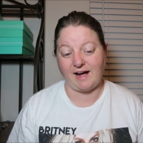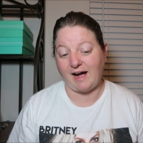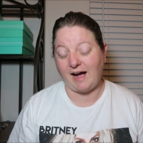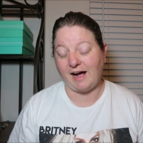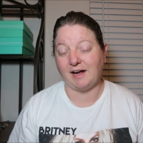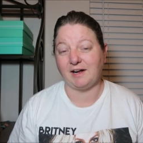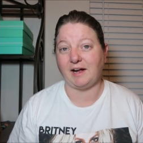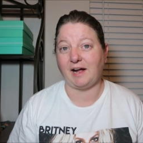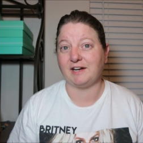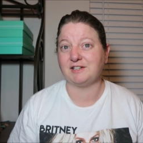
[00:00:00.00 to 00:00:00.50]

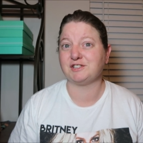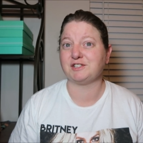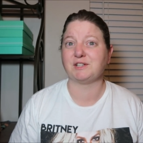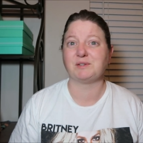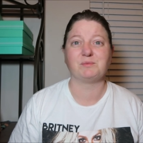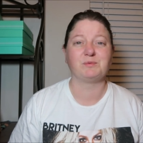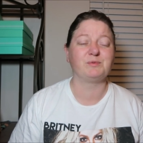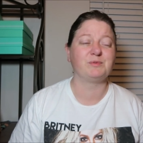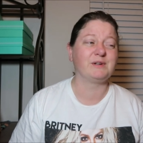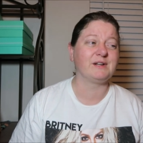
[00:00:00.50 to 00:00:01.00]
I
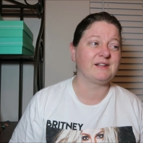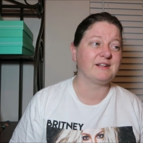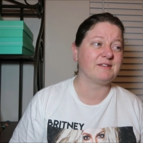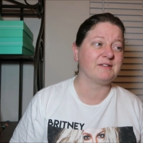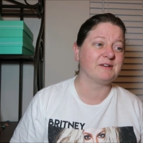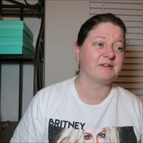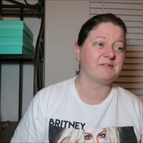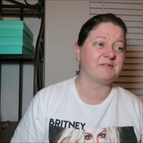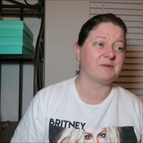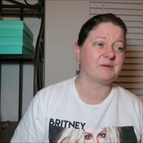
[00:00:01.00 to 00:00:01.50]
actually really
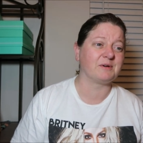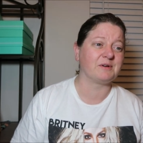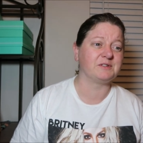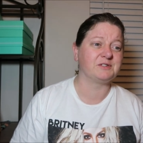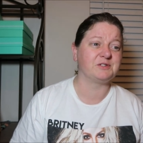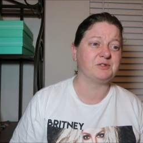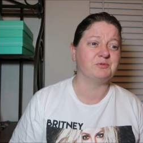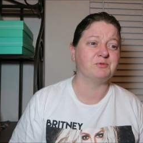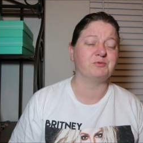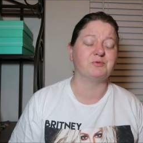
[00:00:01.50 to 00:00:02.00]
look
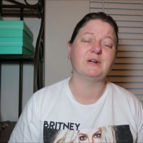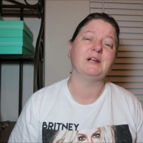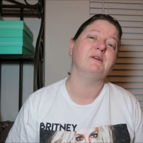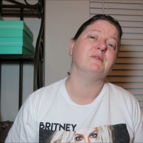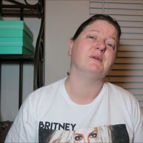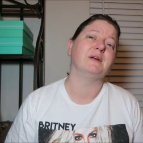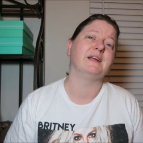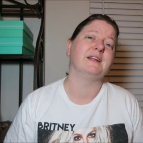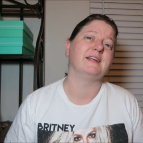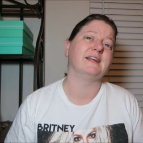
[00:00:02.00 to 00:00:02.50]
forward to
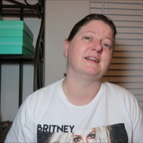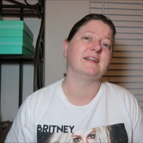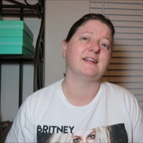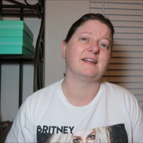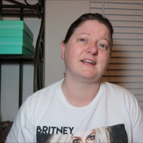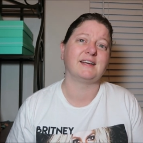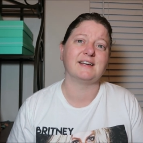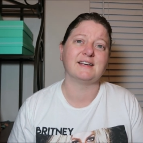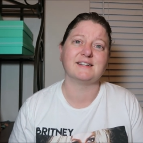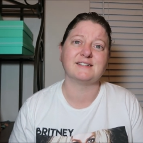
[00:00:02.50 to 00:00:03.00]
rereading
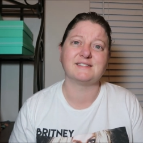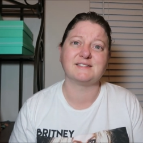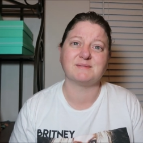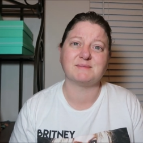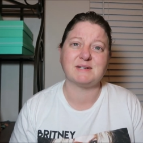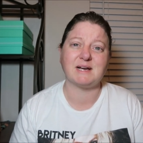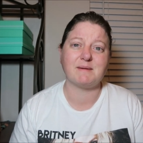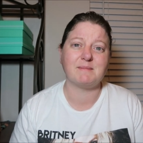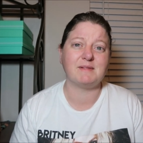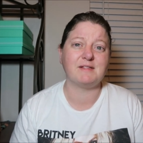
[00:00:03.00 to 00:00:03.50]
it again
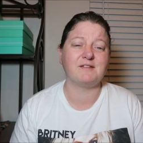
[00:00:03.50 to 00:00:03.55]
sometime